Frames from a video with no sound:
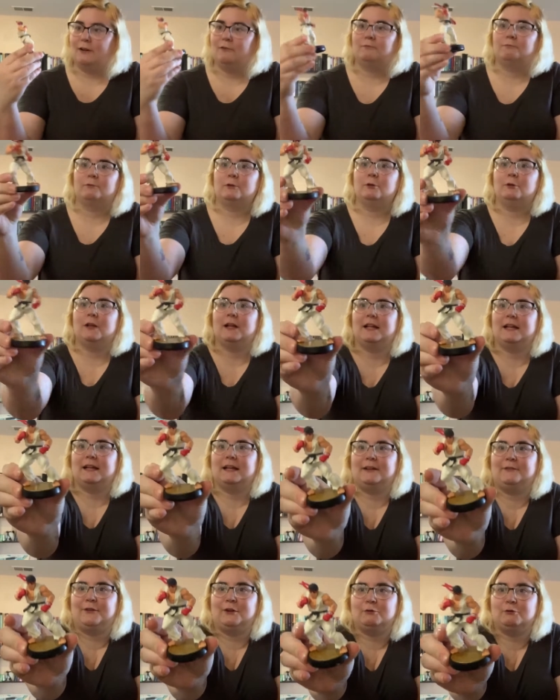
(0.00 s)
Rua?
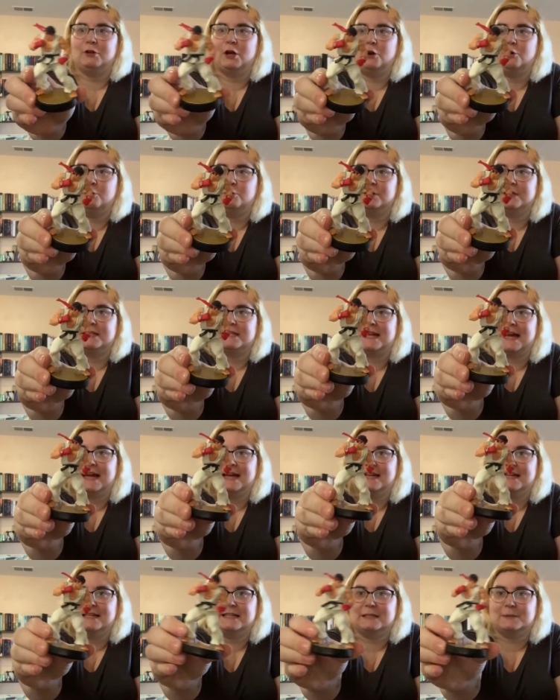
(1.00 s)
If you know who this
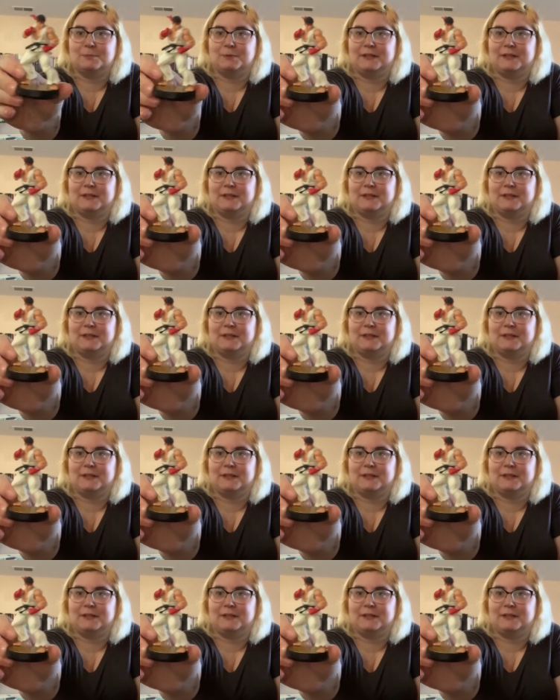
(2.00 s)
guy is,